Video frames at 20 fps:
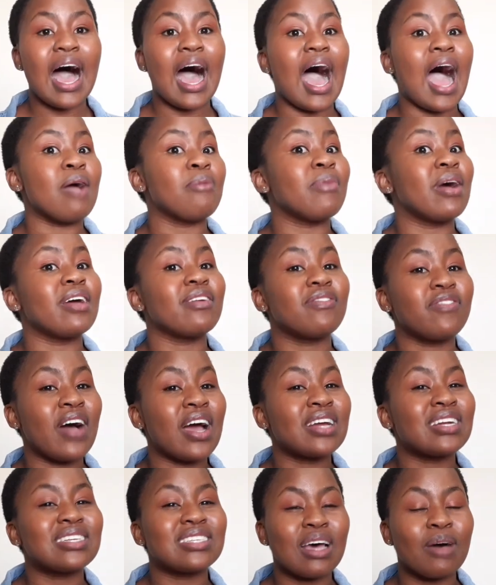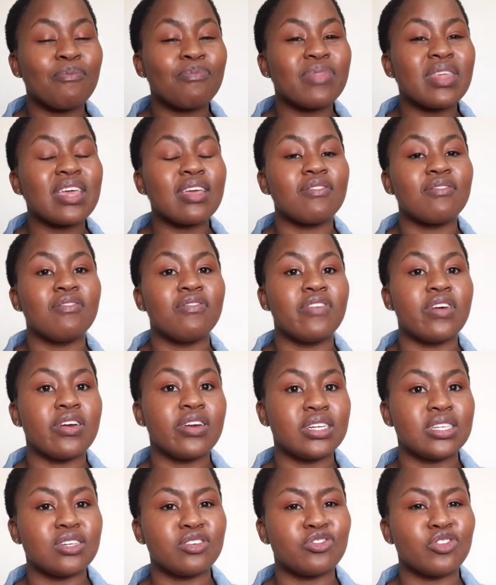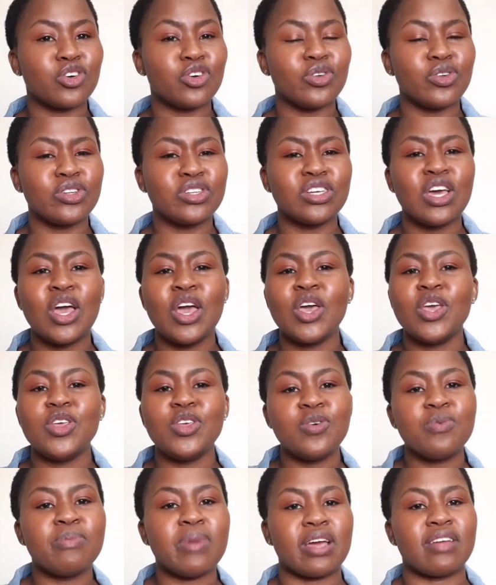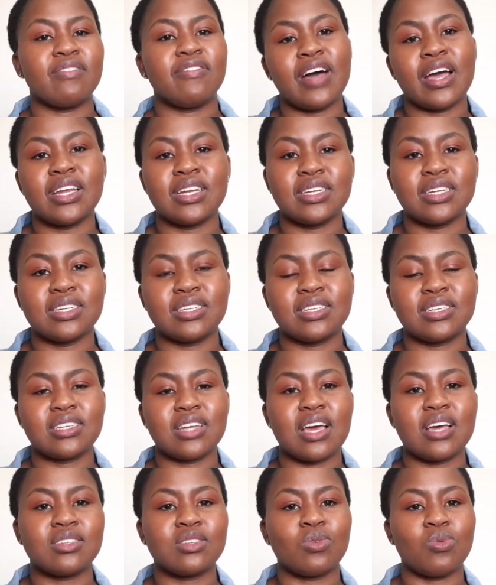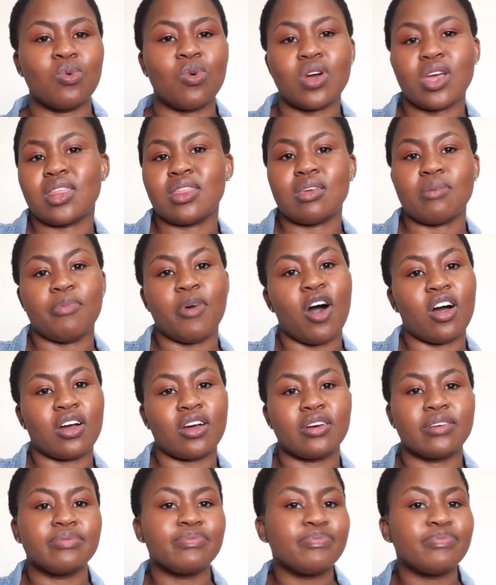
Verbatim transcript: I might find something very difficult, you might find it as a walk in the park.